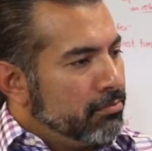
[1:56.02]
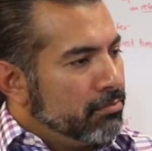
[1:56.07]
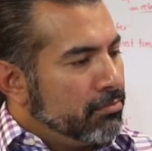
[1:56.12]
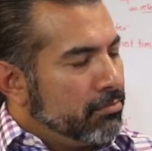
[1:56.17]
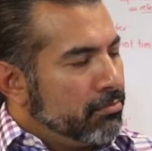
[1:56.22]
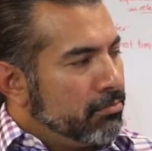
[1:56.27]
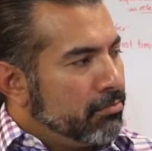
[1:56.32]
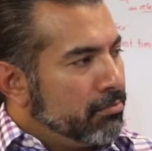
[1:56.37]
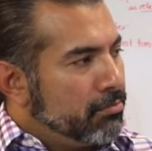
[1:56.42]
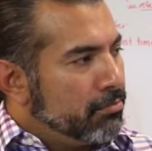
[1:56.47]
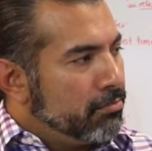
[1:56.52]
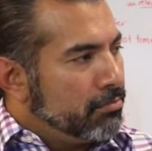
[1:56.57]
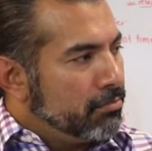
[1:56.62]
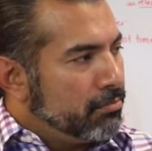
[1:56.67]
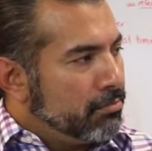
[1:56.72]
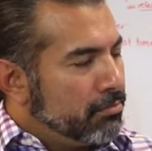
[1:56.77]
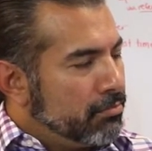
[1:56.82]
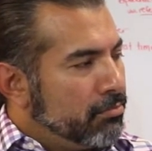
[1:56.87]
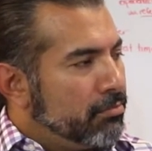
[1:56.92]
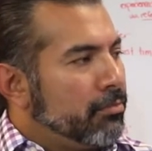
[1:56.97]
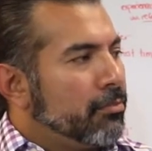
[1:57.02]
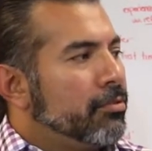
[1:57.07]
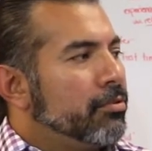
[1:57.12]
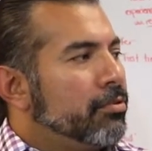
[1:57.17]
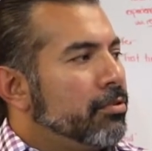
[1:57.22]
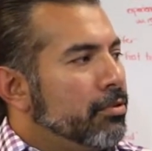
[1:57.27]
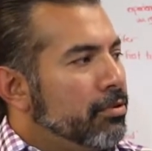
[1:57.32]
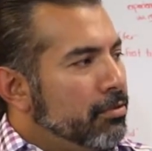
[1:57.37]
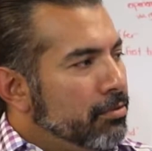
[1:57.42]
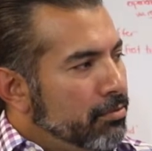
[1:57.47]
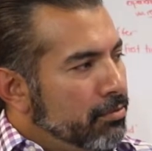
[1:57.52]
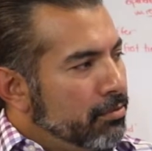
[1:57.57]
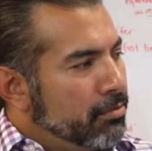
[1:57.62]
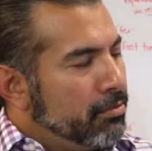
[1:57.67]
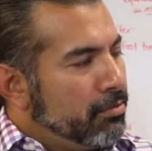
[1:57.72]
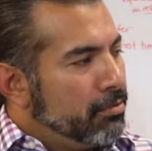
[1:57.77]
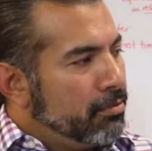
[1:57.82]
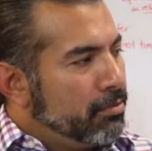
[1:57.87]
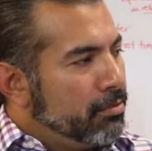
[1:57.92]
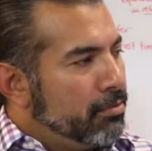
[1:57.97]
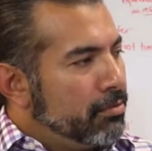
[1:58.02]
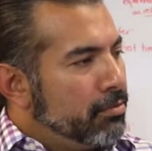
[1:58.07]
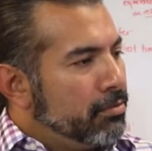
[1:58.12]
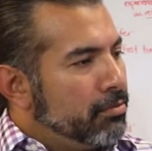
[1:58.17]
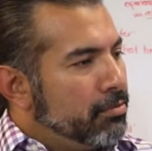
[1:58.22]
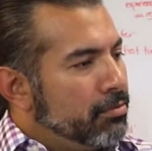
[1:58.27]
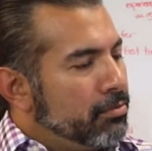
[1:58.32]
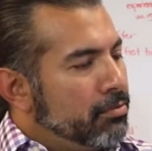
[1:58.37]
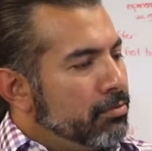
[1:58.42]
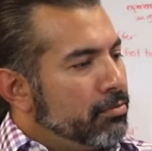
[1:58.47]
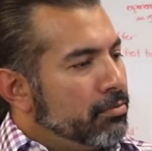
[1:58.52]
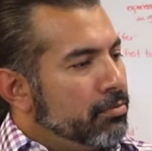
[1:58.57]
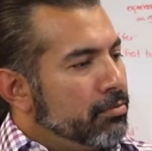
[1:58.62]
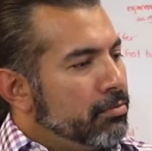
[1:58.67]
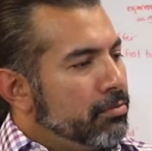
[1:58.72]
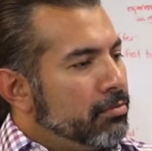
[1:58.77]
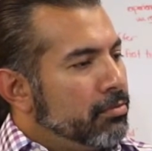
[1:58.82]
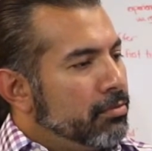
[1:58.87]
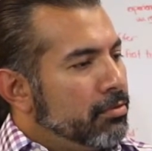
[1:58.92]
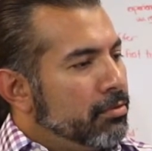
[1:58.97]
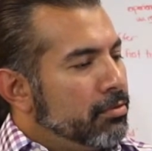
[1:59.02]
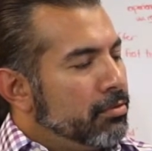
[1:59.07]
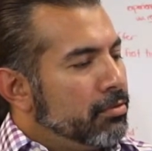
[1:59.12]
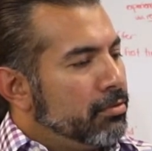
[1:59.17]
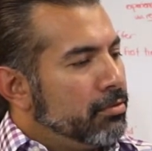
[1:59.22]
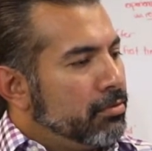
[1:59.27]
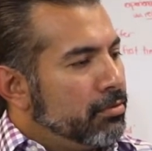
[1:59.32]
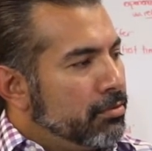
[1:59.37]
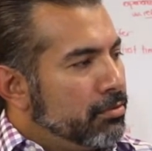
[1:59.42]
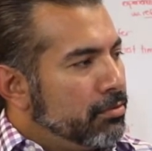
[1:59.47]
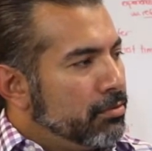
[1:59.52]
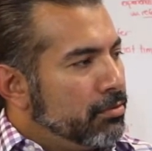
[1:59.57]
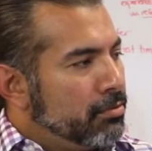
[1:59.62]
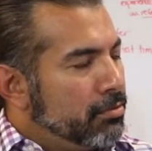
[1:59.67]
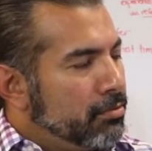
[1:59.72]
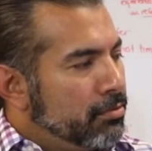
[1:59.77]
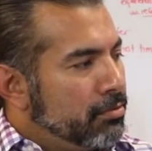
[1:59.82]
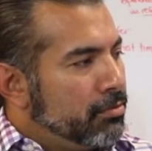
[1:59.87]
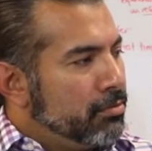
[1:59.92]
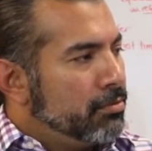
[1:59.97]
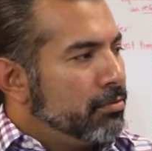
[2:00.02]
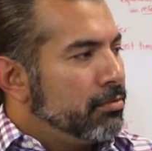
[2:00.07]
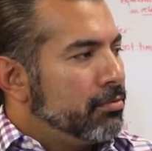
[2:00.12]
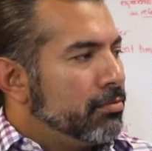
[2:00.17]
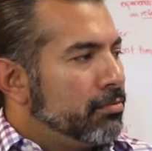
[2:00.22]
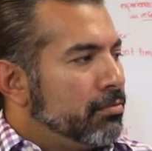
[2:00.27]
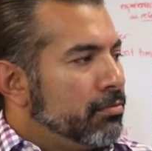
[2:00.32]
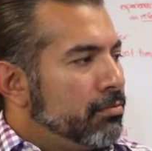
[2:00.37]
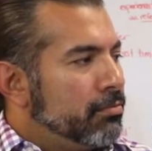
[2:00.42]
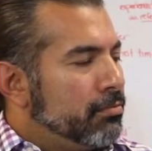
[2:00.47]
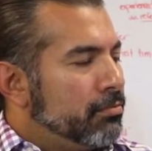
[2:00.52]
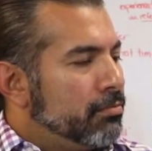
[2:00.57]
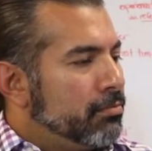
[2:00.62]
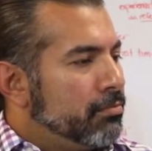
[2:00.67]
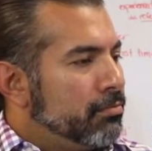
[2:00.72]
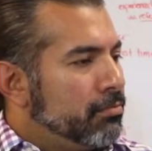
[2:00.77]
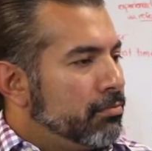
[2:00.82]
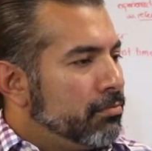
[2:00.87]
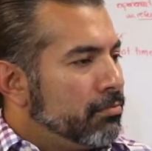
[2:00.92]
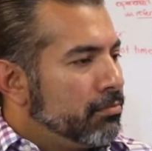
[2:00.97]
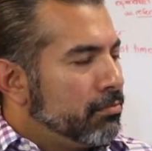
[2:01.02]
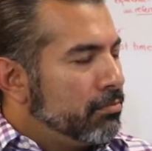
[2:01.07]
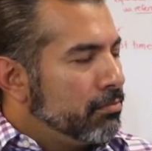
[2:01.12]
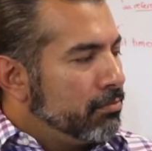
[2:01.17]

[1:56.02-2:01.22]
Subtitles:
(not speaking)